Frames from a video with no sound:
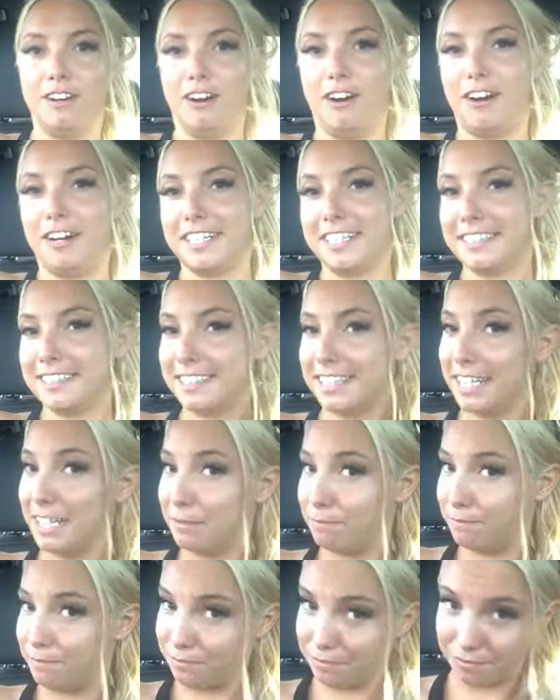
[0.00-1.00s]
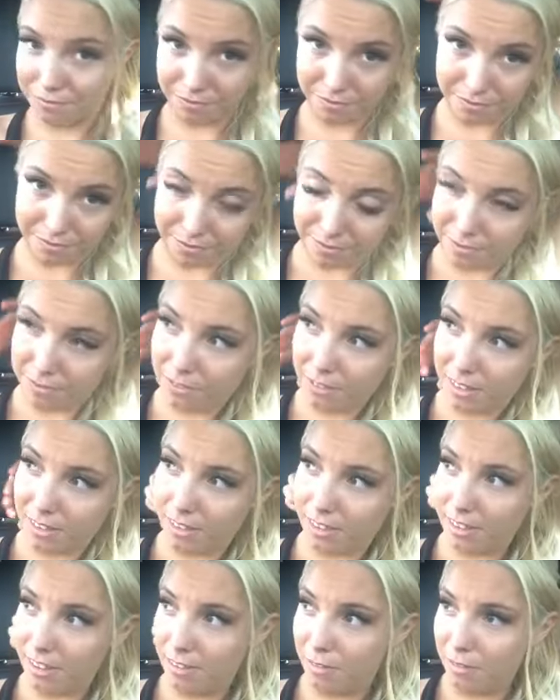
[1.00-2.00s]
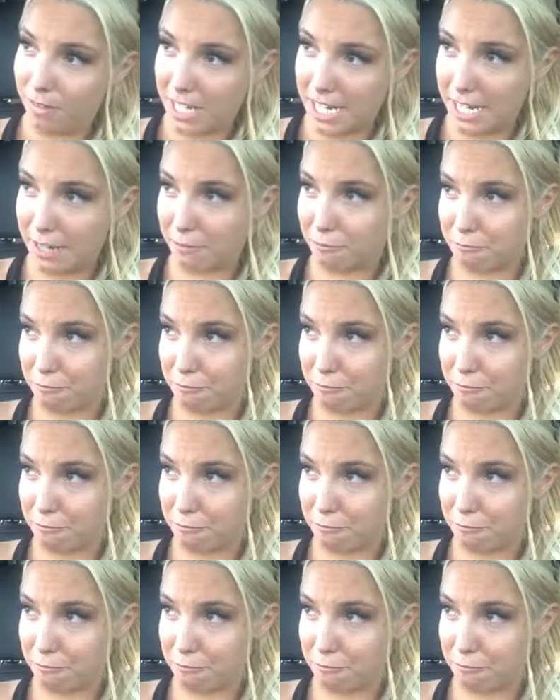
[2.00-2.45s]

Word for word: honestly, like